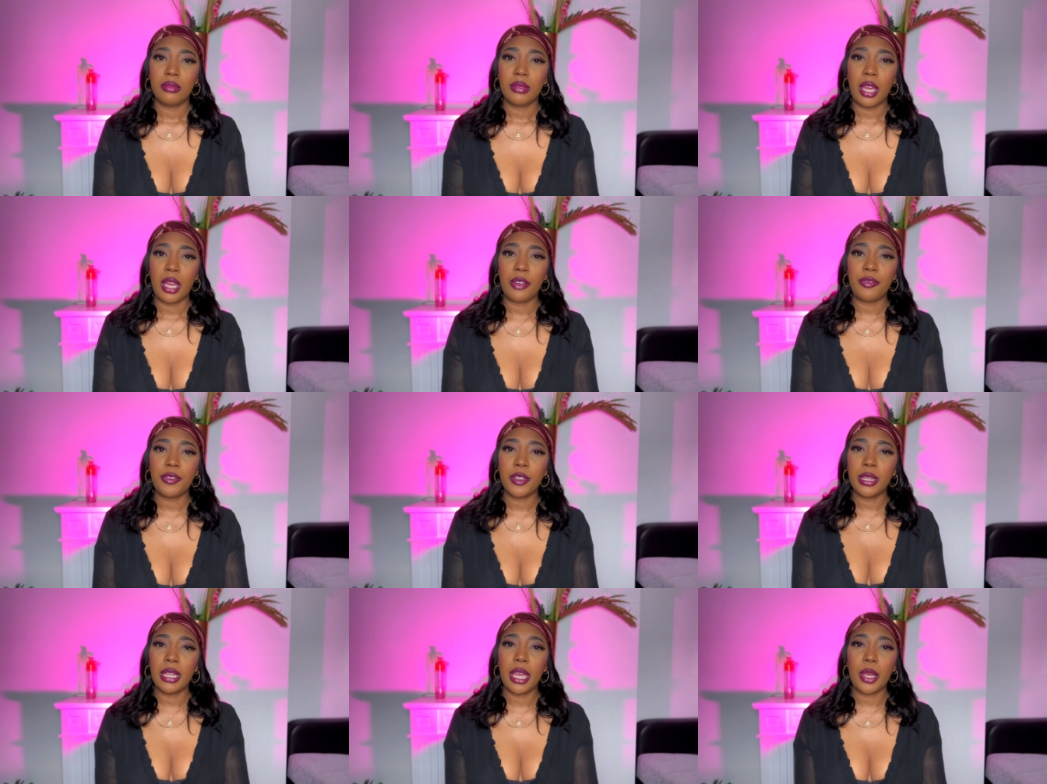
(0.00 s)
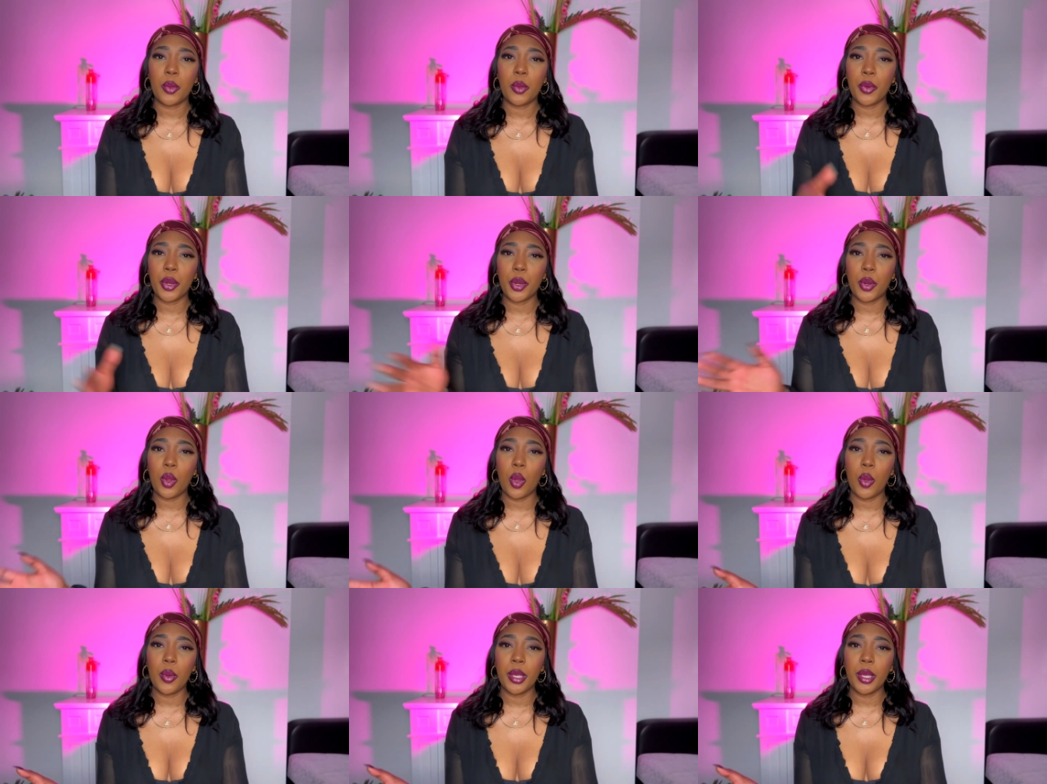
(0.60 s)
I feel like we're
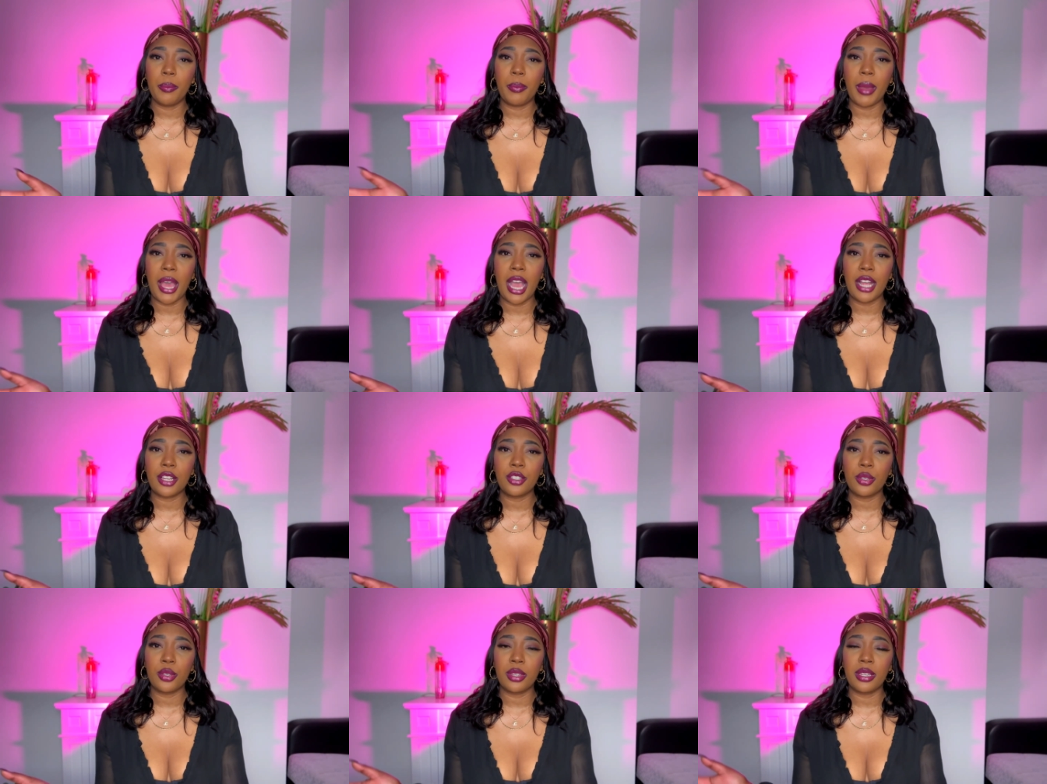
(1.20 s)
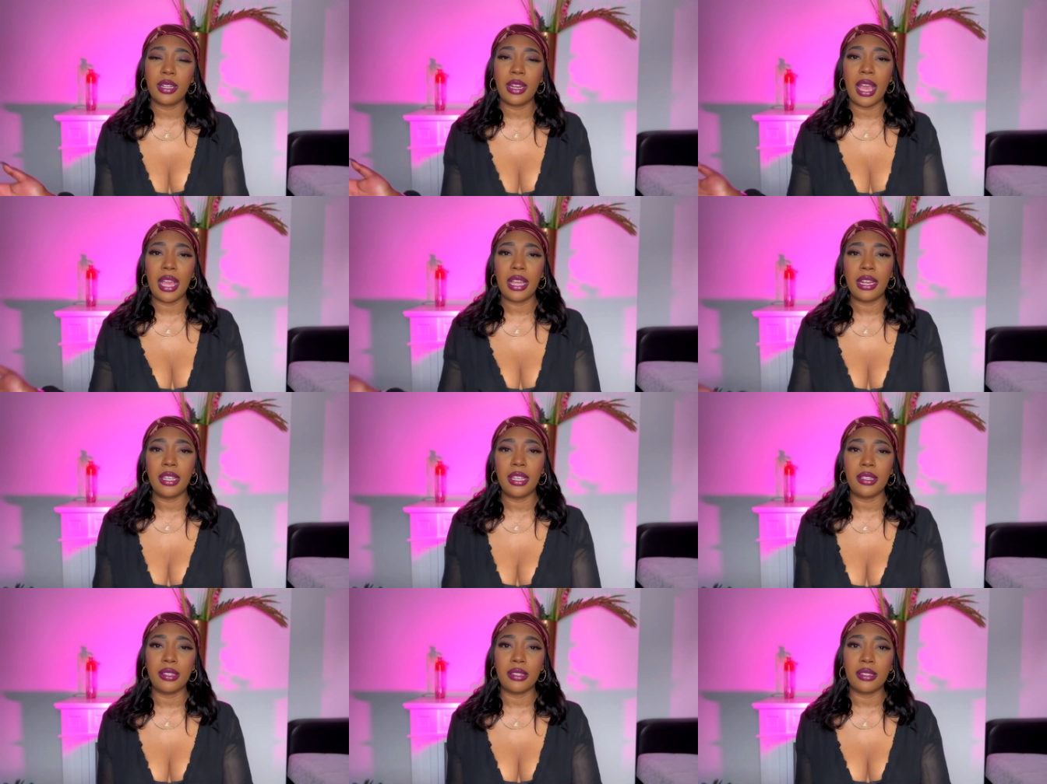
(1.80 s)
going back to the
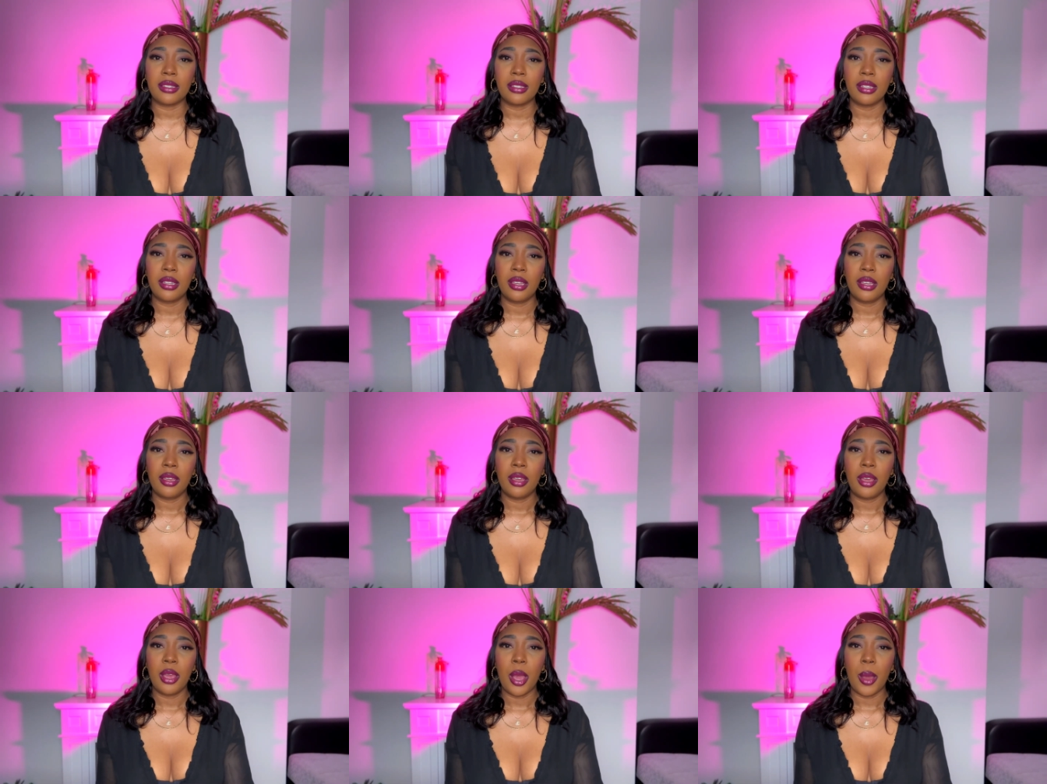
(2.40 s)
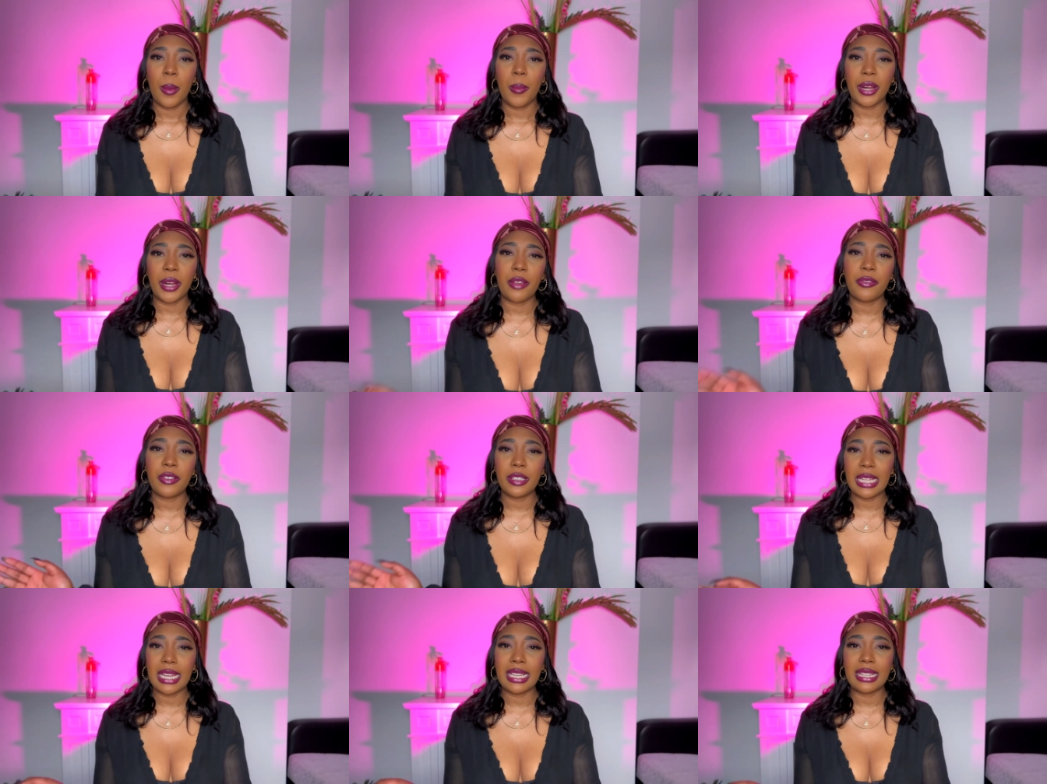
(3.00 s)
90s, but I
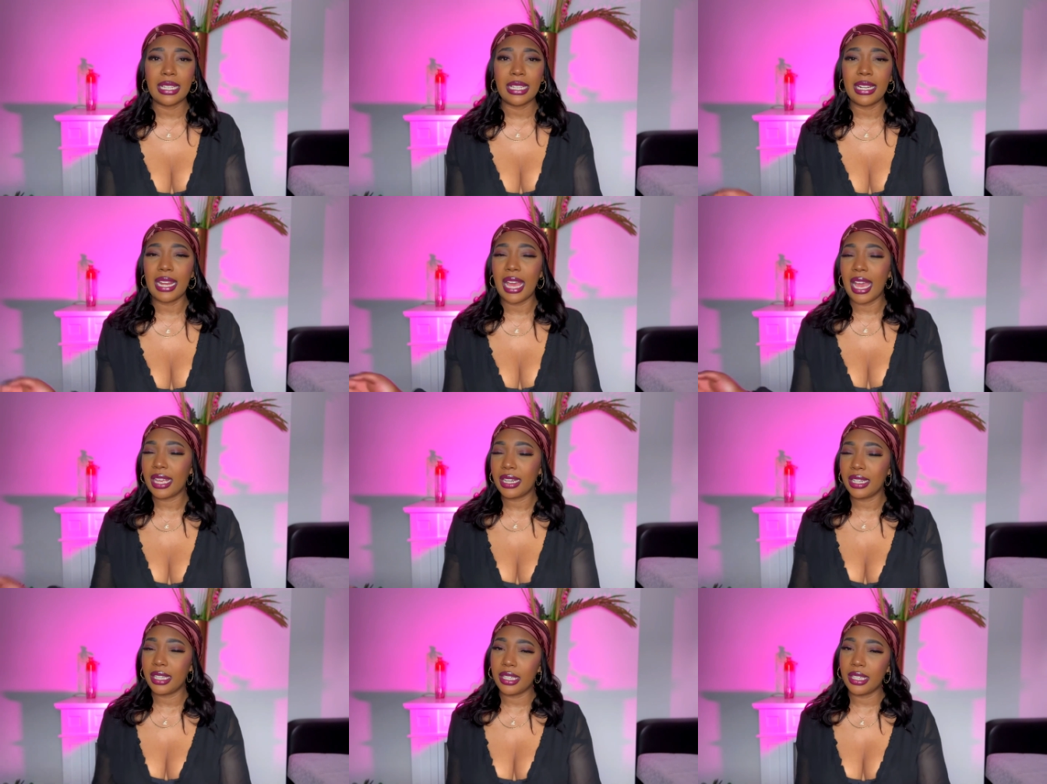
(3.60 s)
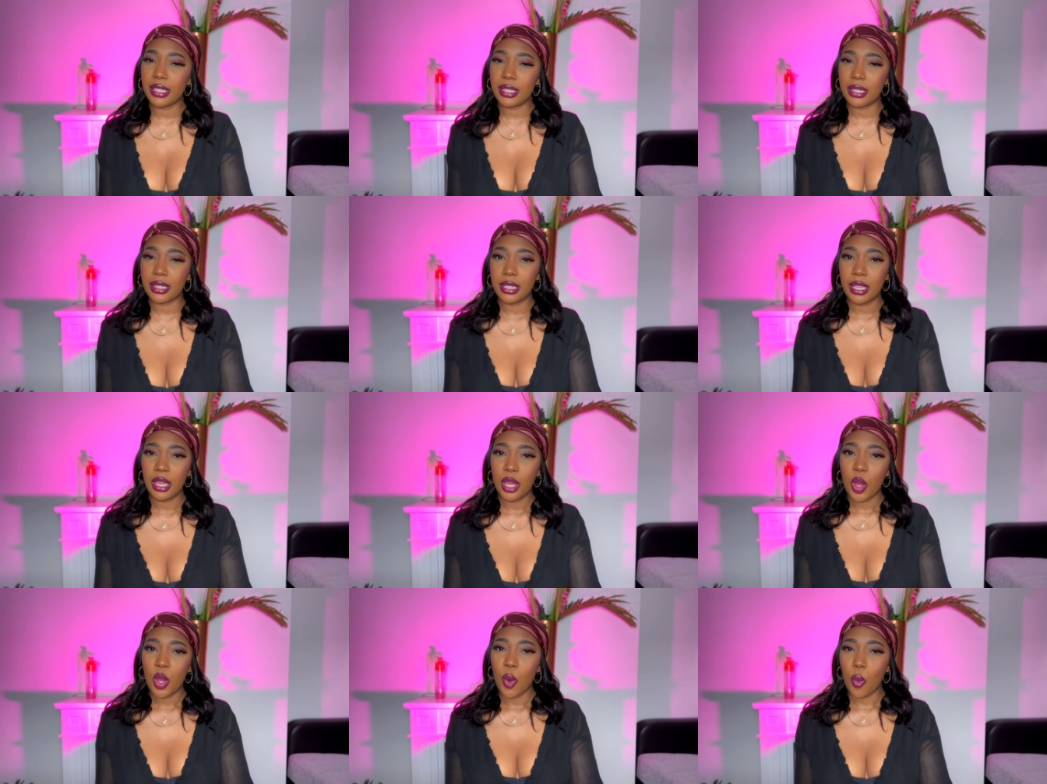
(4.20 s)
feel like the 90s
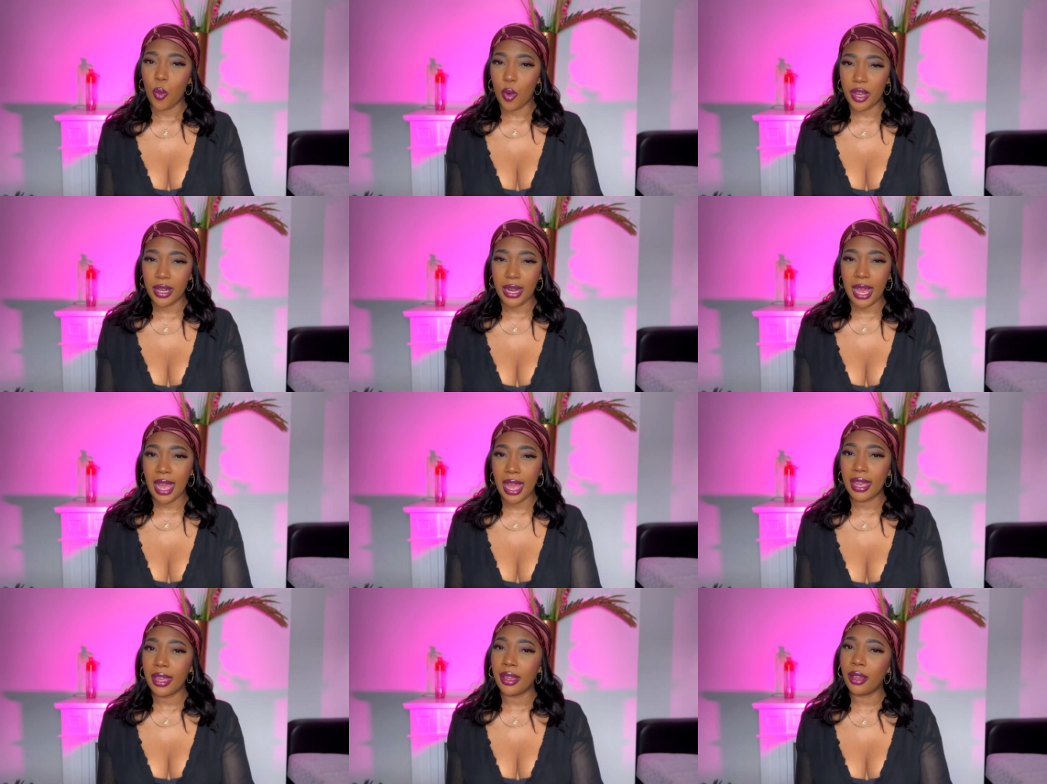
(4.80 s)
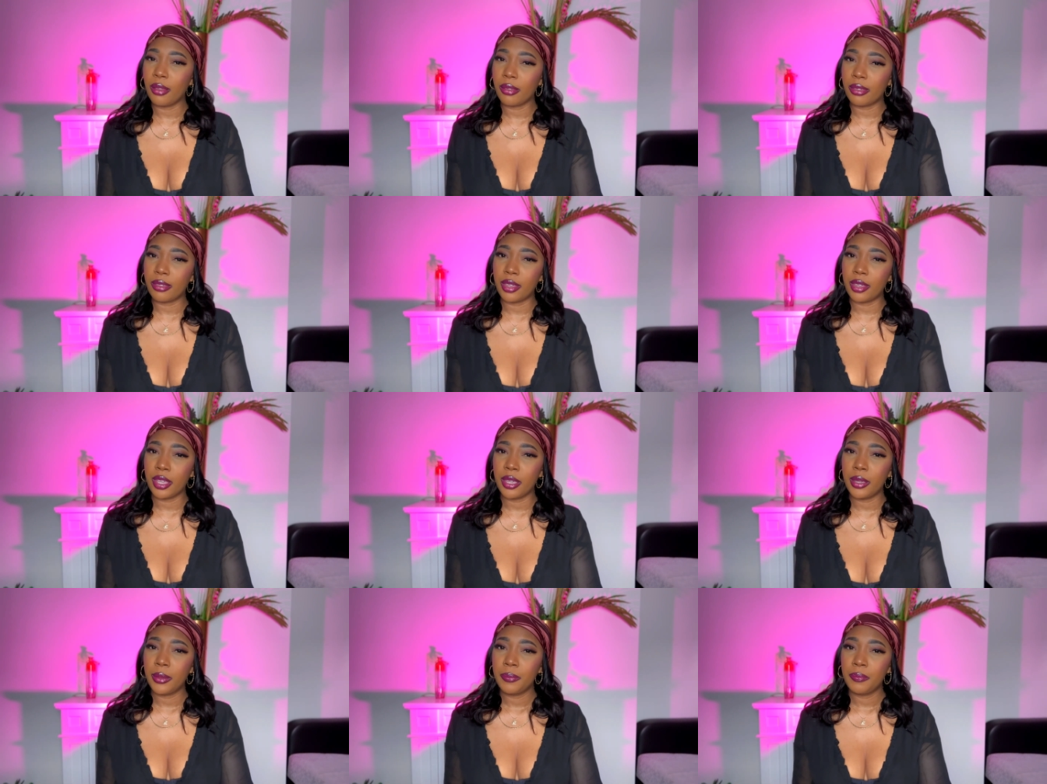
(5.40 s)
were not
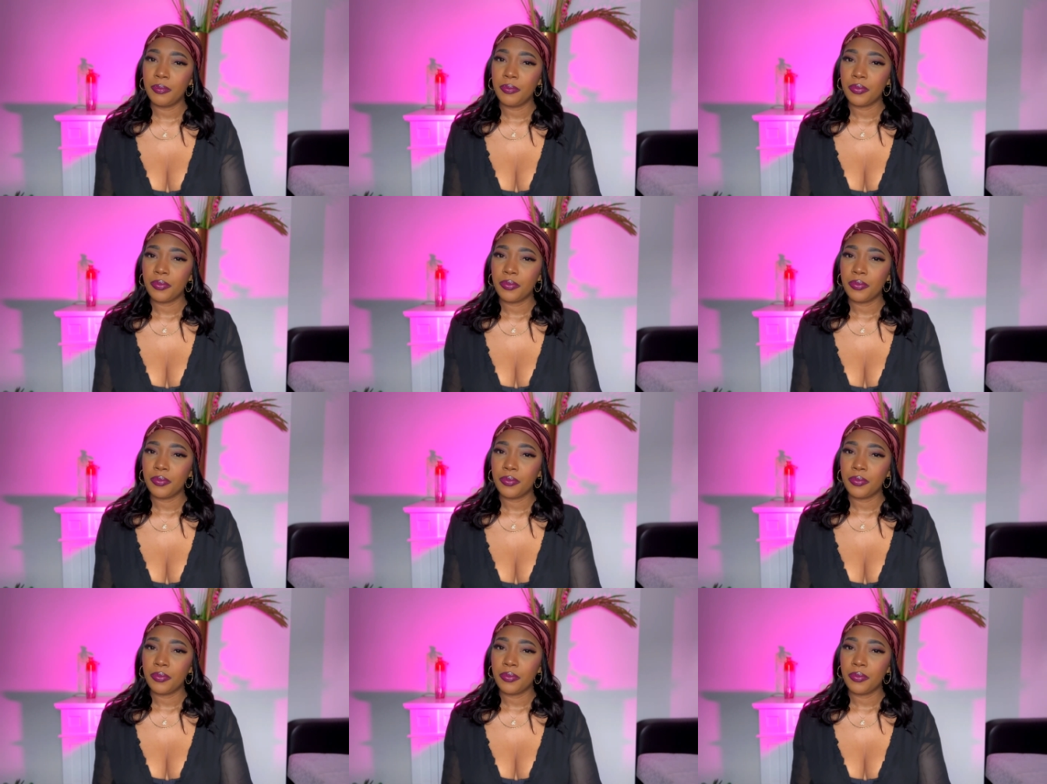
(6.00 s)
healthy.